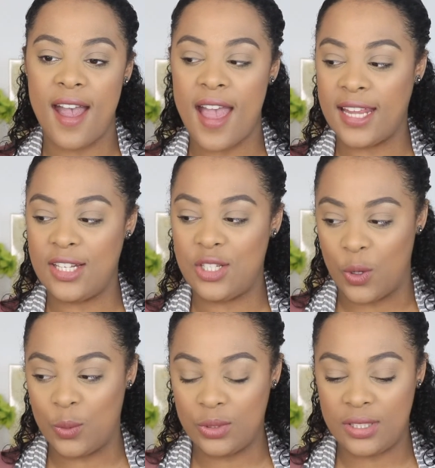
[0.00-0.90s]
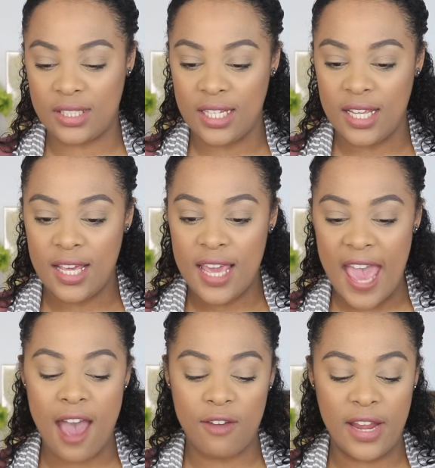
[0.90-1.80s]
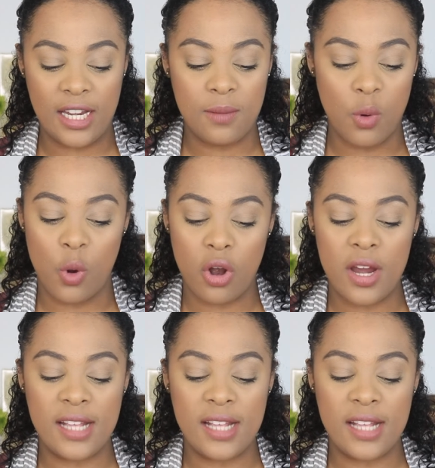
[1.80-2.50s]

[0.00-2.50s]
I don't have anymore.